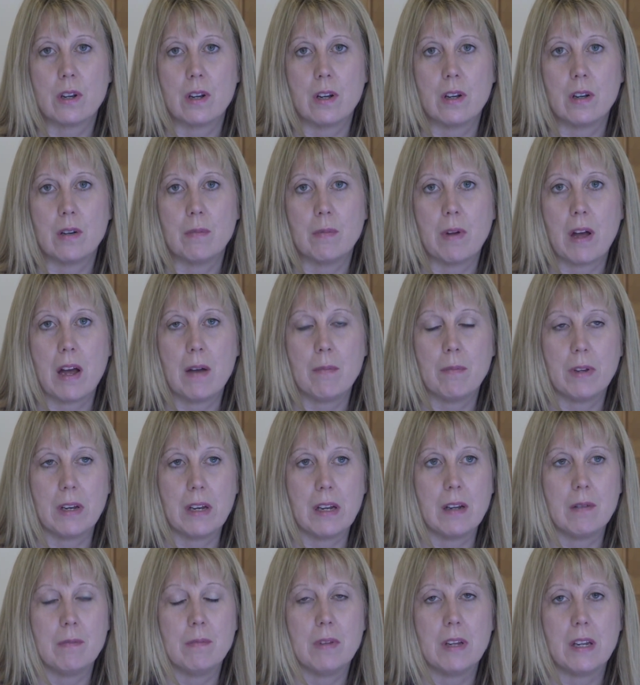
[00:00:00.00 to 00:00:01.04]
I'm
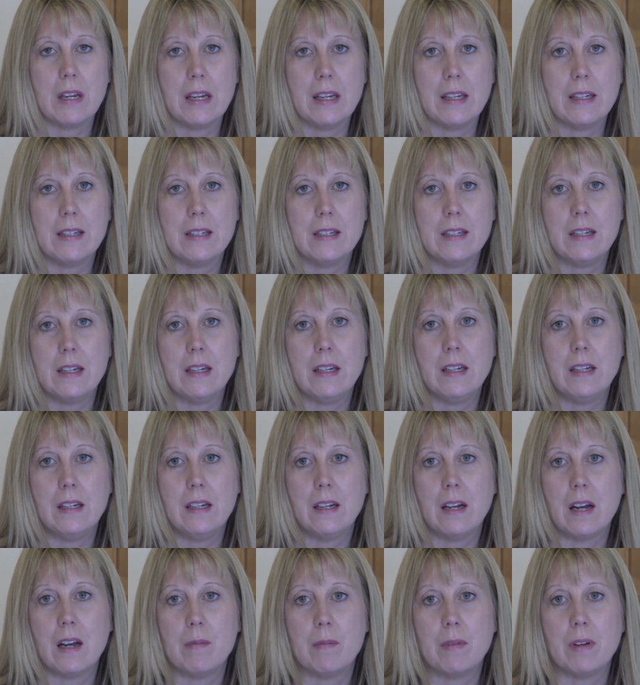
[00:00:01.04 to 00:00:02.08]
an MD,
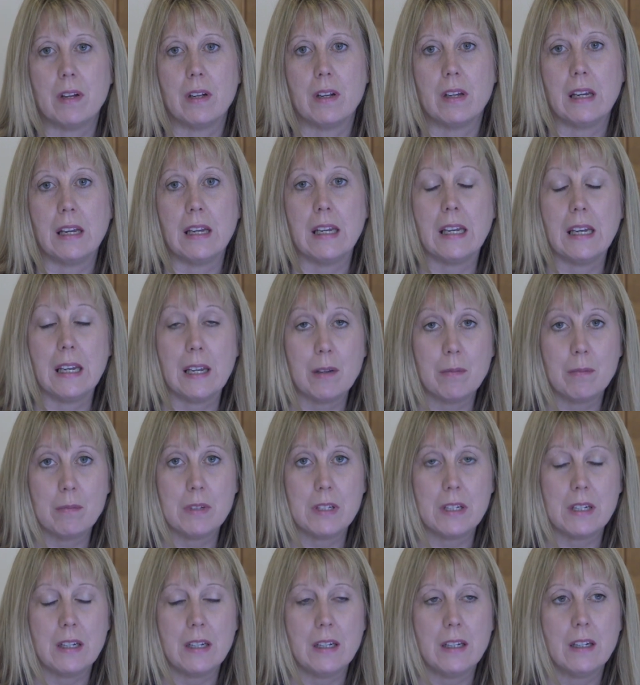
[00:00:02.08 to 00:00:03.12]
I'm an
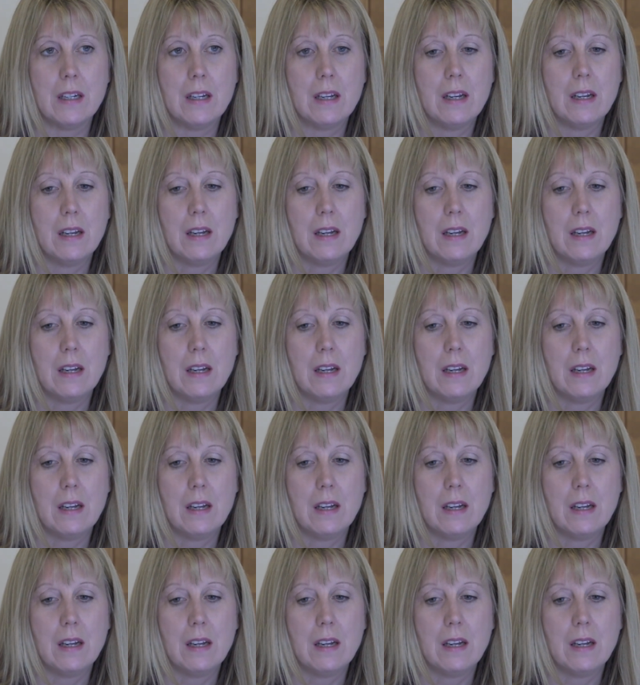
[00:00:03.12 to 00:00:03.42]
MD,